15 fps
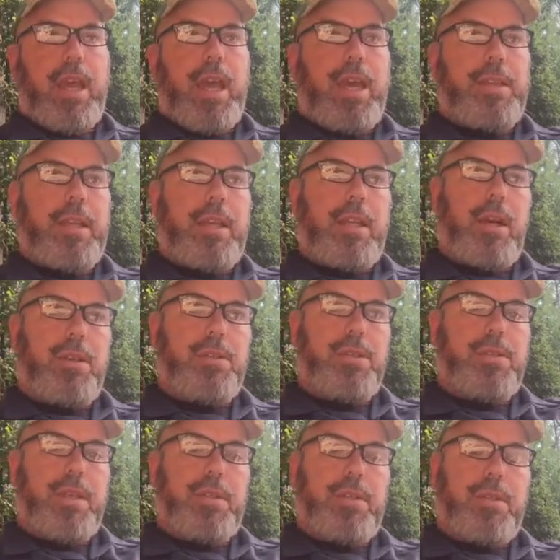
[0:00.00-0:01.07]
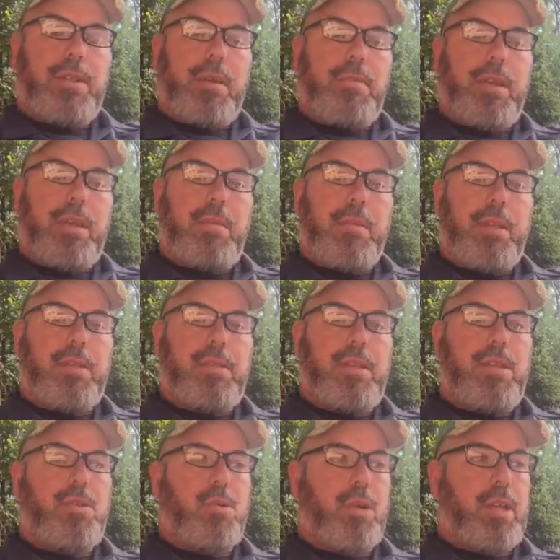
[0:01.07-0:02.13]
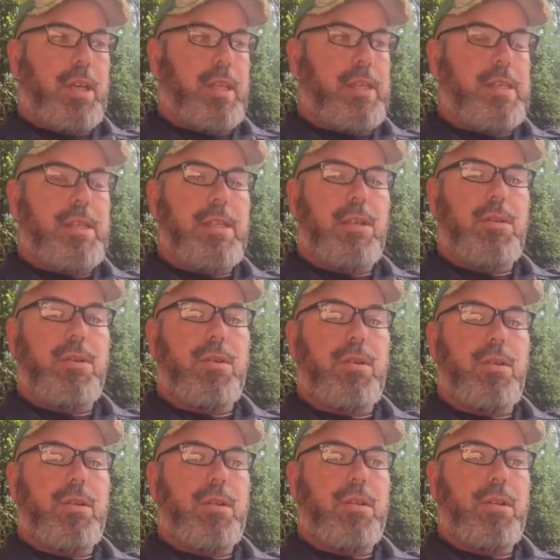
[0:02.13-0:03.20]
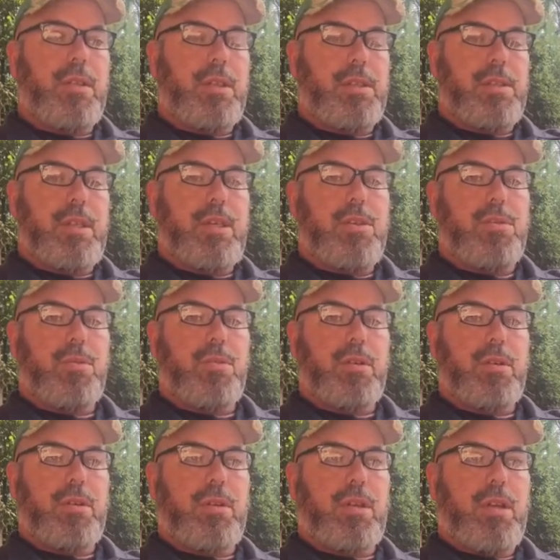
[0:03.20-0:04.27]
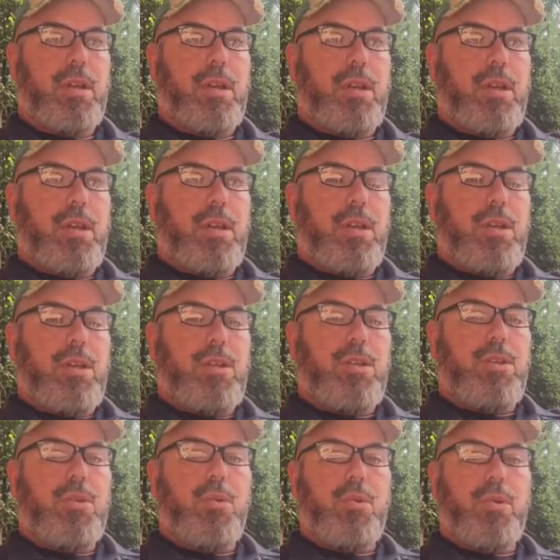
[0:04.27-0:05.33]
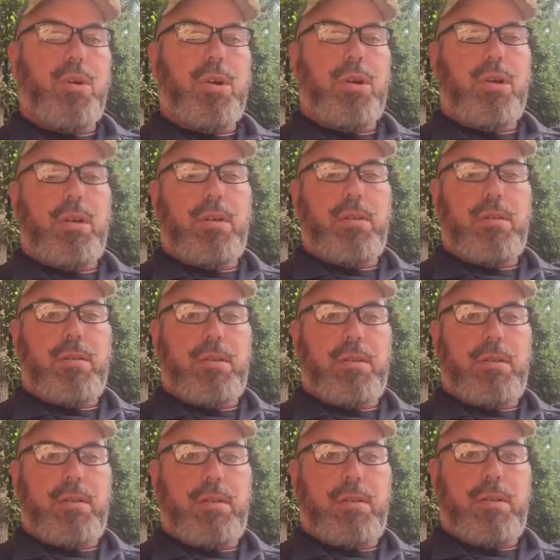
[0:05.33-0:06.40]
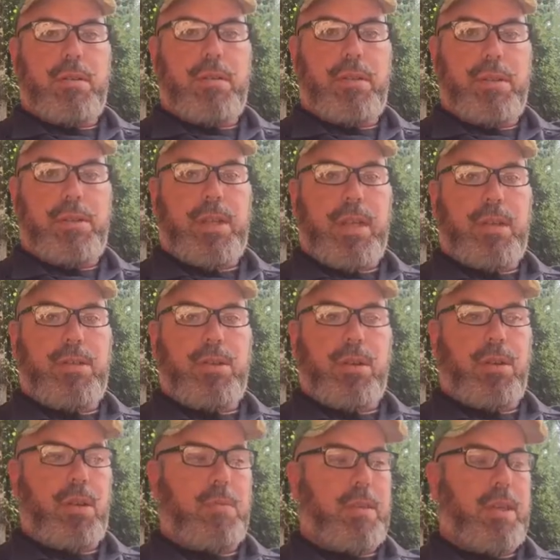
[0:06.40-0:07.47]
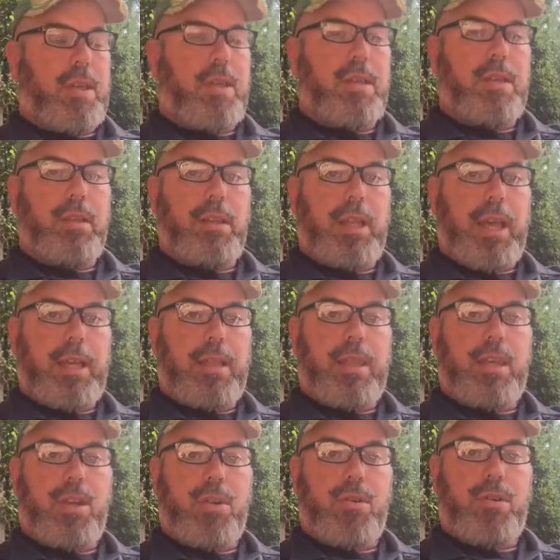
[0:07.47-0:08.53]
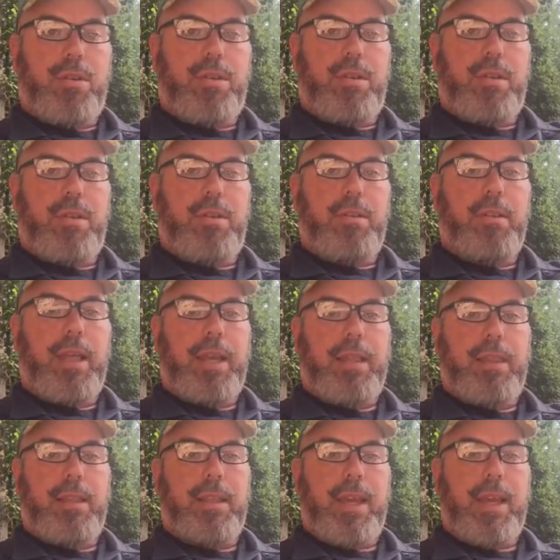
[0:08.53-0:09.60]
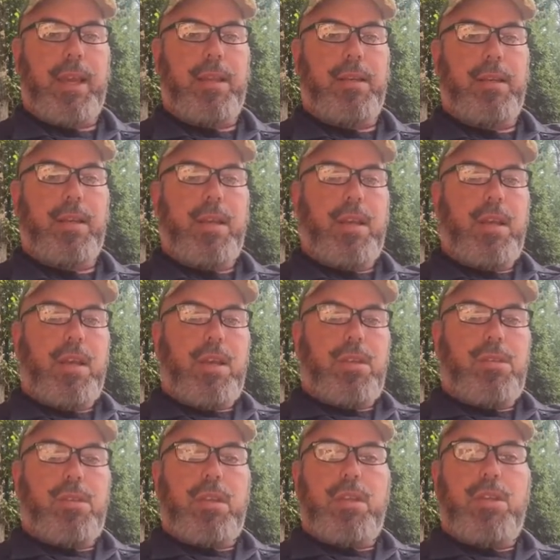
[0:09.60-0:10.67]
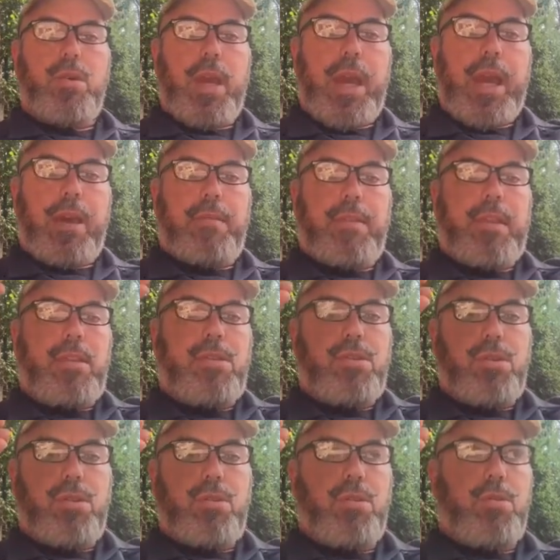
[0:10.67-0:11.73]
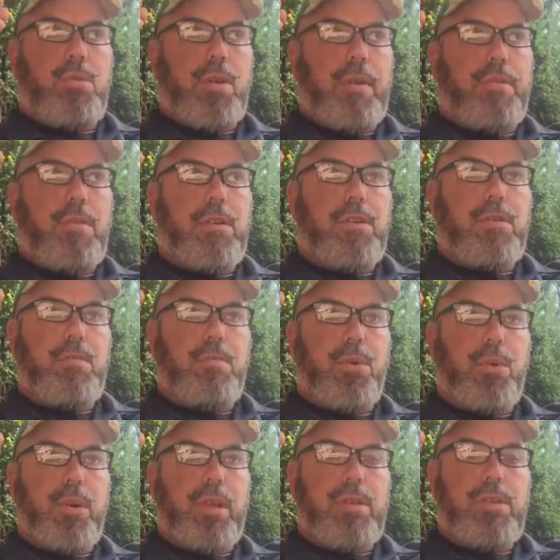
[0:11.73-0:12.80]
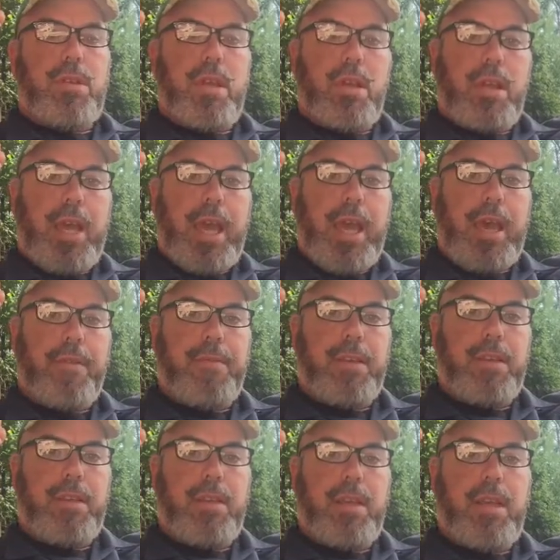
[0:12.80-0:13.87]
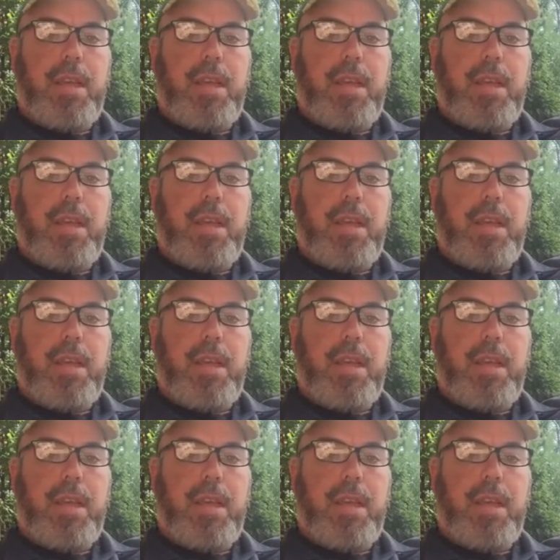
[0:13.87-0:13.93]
And then he also says the same thing about the seashore. Consider the seashore. Your descendants are going to be like the earth, like the land. So then you have these two reference points, heaven